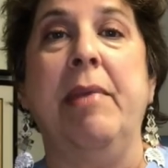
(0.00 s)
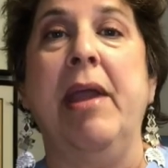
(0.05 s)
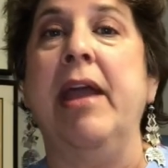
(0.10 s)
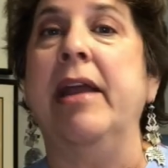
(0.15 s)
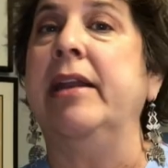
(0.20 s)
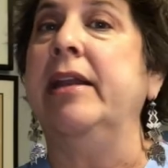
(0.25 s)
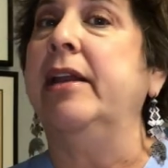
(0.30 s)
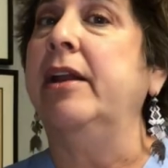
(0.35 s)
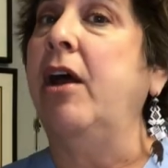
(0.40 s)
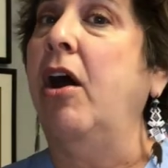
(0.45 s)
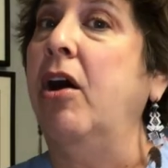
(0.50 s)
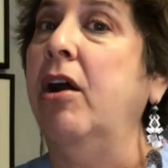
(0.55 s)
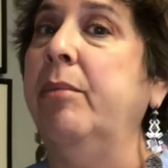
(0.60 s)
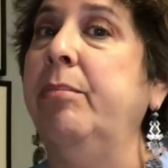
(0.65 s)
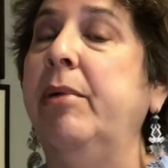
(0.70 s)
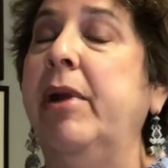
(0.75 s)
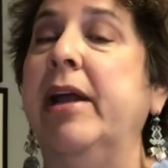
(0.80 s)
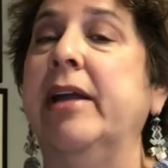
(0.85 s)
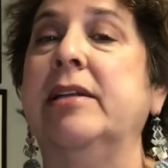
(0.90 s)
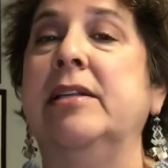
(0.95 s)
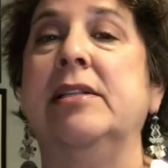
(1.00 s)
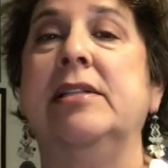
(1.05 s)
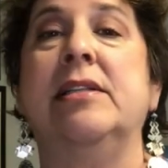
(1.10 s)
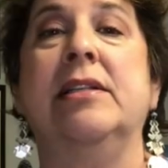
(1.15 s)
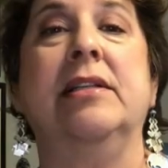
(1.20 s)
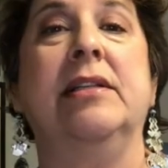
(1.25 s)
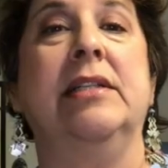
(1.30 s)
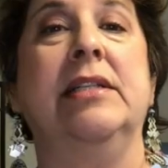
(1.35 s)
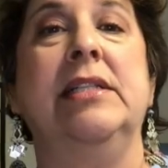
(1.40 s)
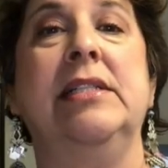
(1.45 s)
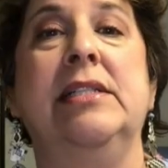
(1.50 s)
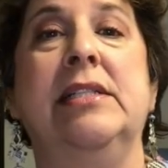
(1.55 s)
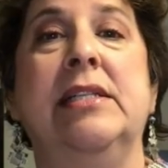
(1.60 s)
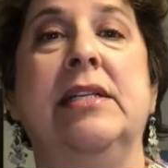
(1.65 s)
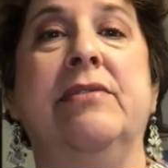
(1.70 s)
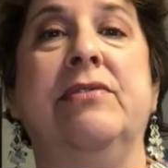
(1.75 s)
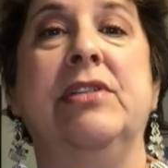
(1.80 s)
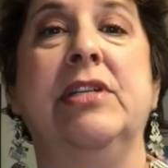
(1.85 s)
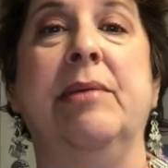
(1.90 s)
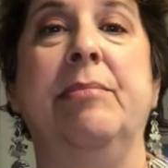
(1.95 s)
And in our practice, at least,
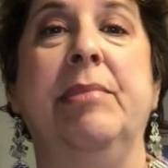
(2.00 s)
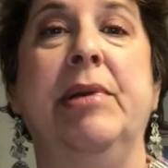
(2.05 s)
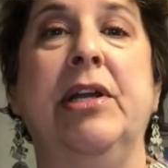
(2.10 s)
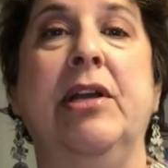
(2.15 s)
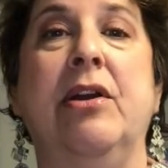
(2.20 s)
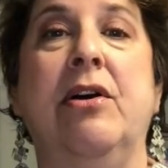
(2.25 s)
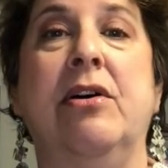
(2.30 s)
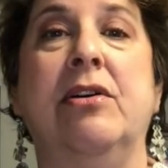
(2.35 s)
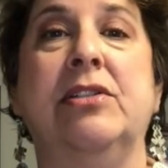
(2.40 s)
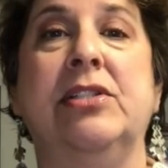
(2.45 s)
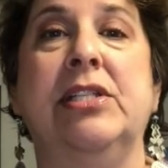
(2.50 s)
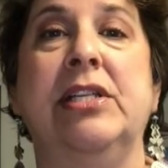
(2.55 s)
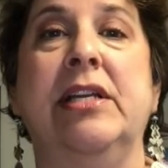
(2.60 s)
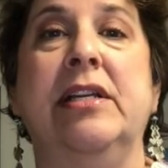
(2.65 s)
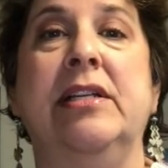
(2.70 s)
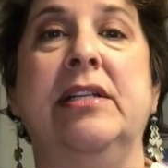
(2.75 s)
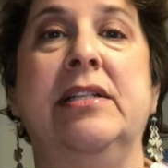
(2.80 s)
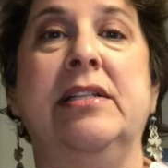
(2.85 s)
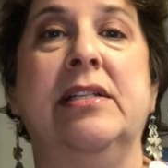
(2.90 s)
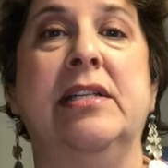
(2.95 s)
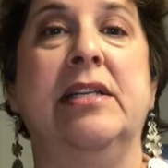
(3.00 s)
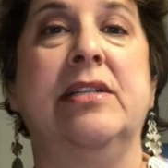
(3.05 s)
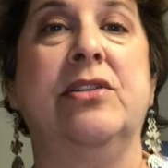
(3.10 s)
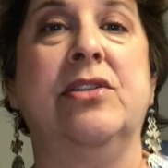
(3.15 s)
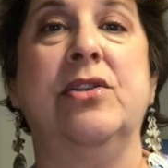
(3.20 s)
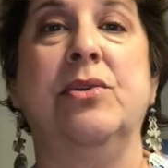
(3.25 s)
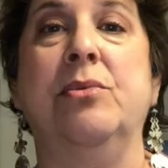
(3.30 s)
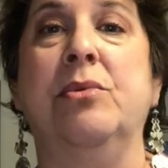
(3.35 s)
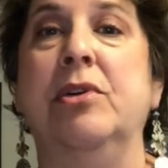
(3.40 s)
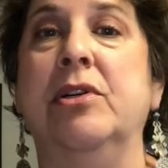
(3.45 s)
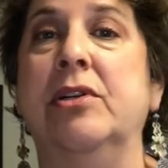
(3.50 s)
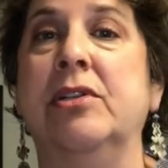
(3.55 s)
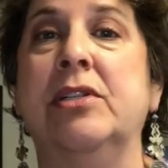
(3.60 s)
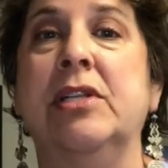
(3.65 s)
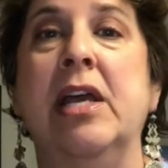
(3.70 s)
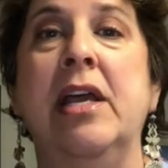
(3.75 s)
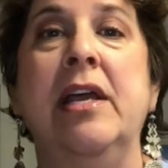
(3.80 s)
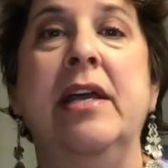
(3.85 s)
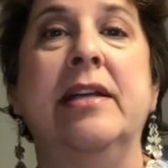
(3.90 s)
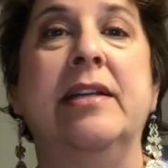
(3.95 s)
if somebody calls in and says the words
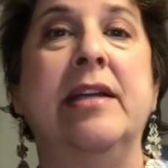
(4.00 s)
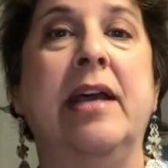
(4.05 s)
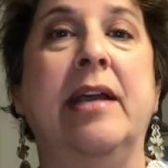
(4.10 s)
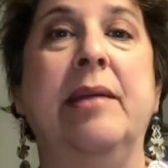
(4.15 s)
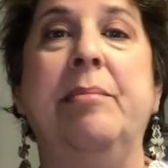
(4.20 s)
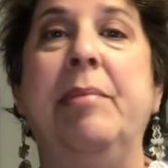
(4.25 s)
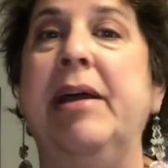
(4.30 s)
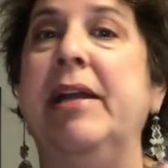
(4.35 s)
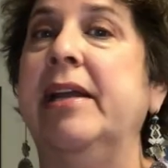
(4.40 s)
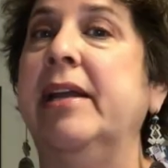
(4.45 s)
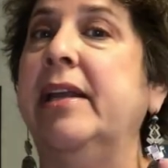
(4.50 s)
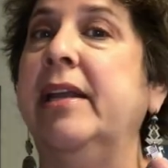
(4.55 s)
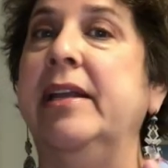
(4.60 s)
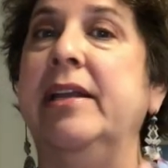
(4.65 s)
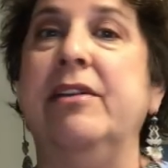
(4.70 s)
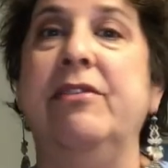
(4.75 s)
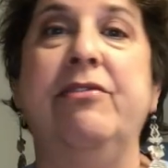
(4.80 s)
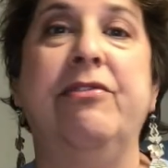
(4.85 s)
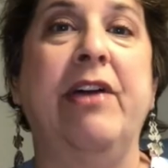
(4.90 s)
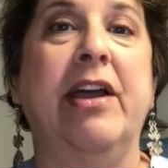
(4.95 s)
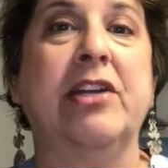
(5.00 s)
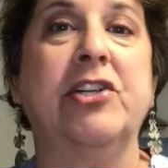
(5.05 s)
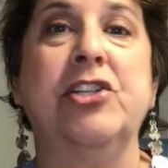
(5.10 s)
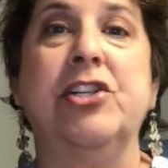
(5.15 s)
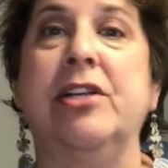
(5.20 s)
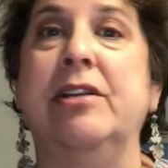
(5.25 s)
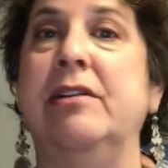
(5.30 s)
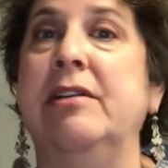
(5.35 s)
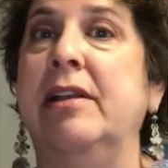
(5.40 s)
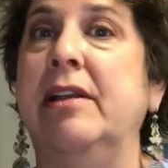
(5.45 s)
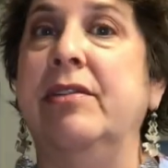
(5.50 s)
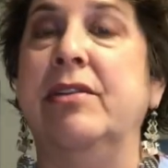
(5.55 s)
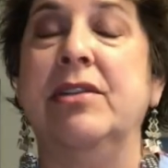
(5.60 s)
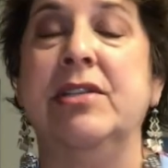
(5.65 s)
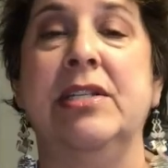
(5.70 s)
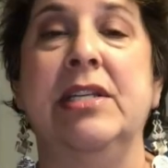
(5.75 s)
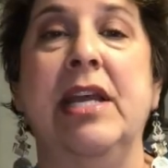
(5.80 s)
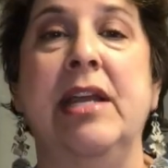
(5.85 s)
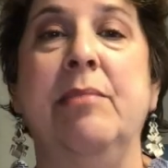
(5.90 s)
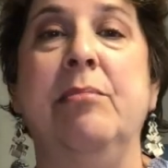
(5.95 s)
diabetic and infection in the
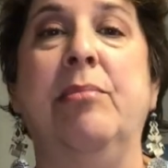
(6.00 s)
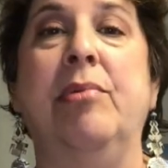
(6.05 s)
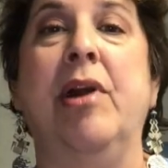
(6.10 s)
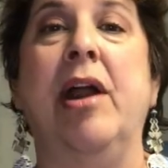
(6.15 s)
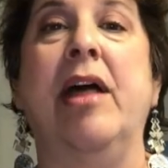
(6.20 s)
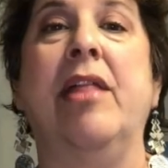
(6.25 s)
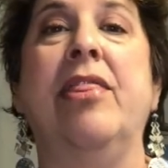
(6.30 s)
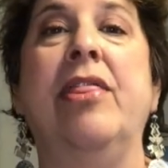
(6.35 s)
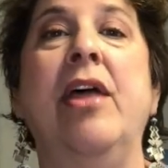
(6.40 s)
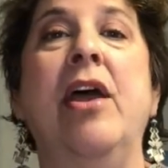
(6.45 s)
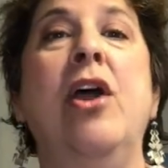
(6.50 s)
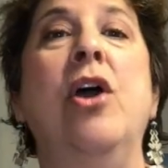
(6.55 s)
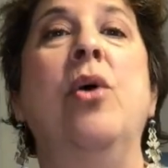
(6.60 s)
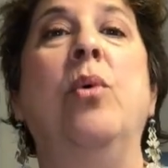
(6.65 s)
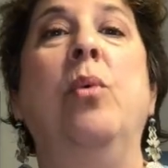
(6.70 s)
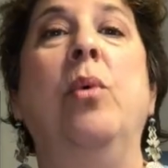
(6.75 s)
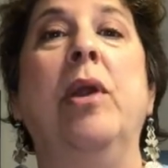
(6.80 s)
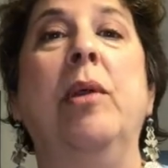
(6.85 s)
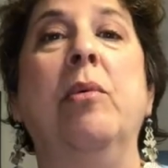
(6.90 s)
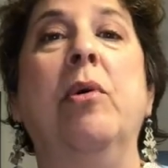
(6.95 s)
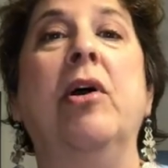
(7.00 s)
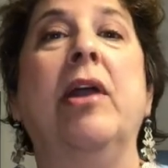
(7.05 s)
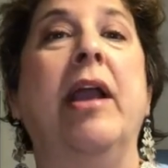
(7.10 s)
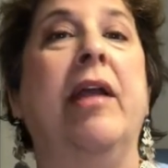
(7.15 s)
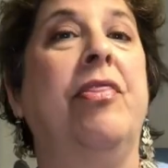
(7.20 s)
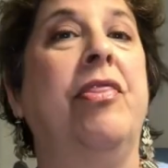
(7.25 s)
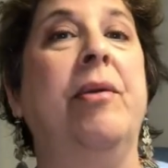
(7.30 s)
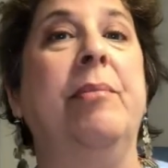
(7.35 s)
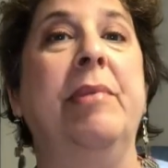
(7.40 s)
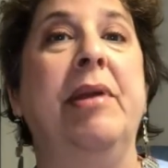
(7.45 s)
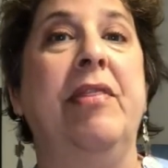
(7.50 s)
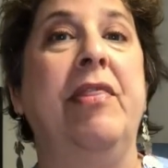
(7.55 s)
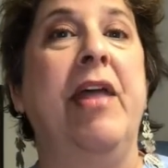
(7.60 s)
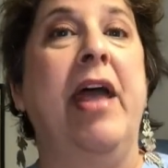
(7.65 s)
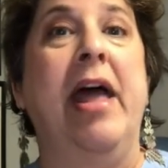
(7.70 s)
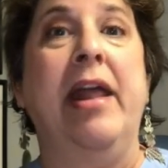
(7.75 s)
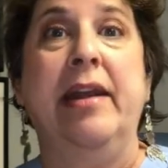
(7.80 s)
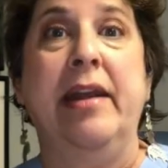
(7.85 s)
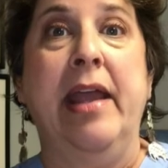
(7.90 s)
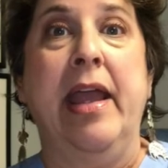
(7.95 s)
same breath, we will get them in
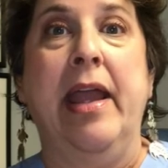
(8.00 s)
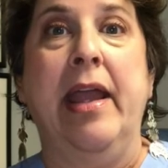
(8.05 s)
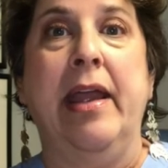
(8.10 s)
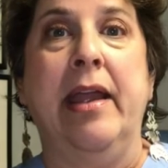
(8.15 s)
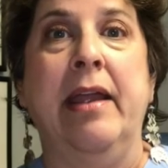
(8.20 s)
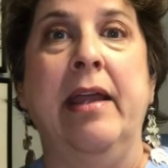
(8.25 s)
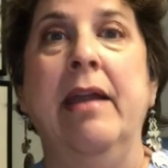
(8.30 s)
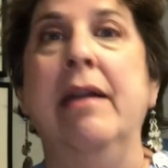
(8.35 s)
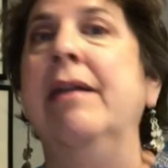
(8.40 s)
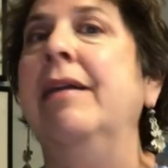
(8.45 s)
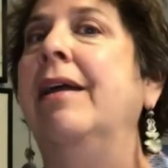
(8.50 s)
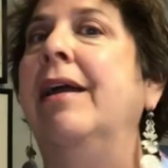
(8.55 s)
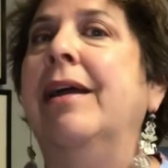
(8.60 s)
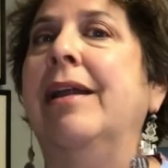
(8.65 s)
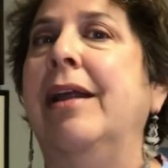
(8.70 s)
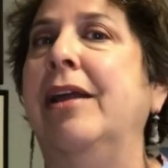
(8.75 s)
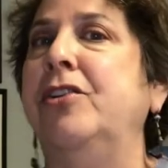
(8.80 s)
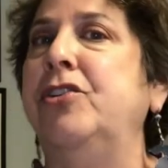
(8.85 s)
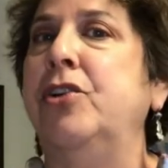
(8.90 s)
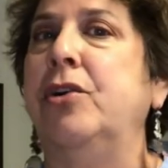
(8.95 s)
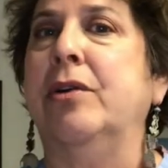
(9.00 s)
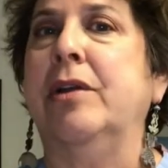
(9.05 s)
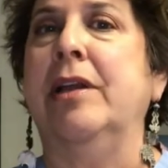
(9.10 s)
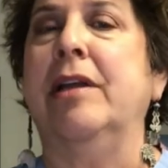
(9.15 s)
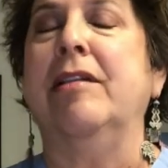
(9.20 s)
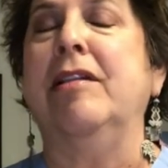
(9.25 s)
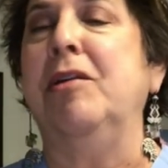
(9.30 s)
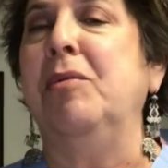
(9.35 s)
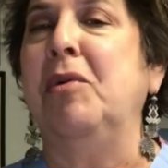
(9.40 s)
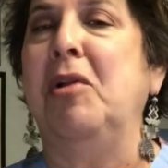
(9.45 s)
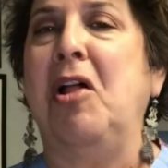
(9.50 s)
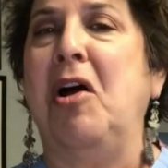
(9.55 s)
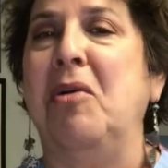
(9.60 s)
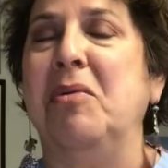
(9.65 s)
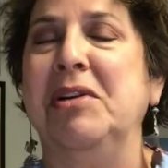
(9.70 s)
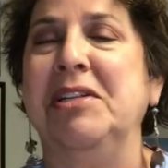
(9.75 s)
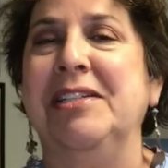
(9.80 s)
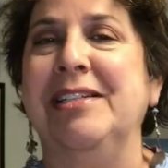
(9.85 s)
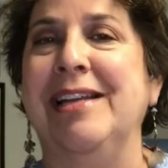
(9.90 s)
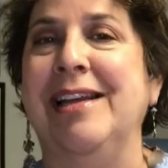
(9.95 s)
that day, and I jokingly will
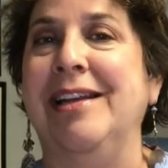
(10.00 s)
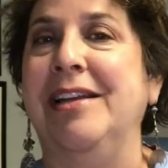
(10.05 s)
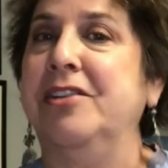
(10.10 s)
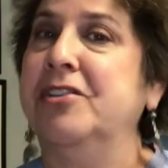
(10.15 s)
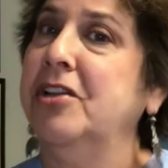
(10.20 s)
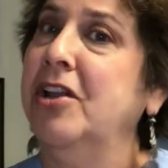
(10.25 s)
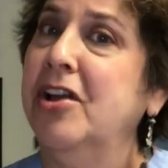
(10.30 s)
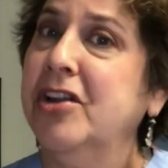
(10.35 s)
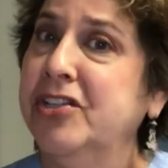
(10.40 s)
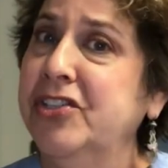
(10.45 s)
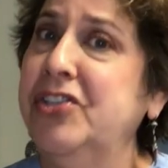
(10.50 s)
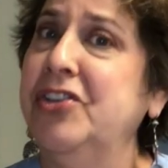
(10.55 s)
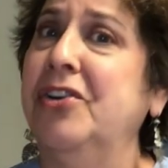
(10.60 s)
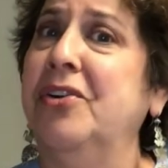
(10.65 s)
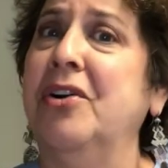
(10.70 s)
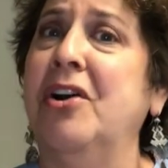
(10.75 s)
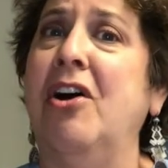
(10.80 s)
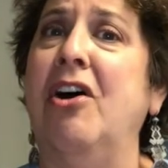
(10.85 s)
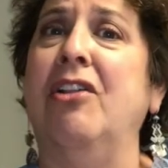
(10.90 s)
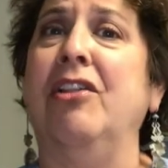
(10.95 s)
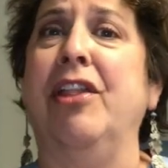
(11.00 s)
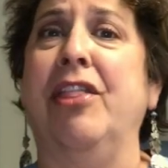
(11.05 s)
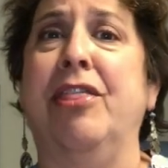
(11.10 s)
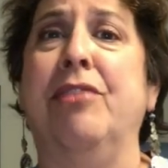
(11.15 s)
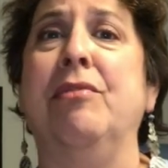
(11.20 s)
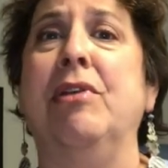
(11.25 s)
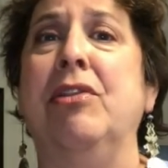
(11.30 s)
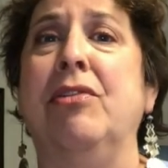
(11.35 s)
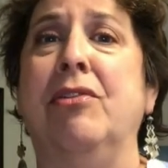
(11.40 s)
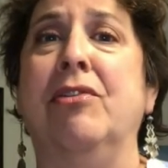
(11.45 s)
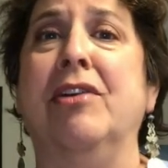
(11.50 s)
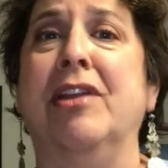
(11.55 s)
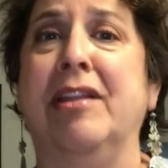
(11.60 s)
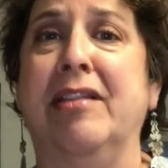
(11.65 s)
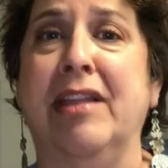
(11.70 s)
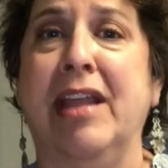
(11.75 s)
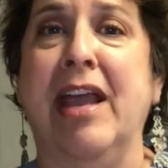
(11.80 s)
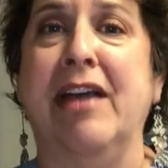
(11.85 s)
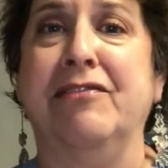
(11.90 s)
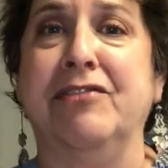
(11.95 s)
always say, as long as you don't call at three thirty in
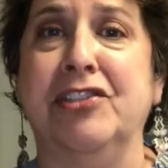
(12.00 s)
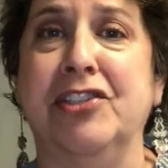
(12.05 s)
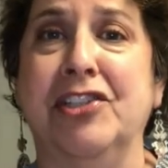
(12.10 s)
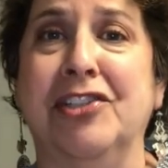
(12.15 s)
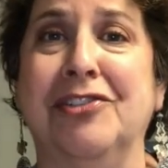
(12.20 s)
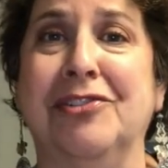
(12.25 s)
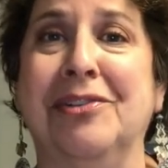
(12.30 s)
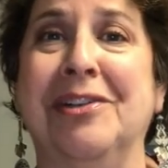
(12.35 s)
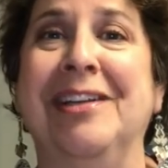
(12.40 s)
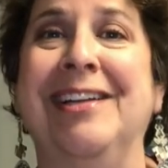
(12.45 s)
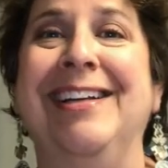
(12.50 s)
the afternoon.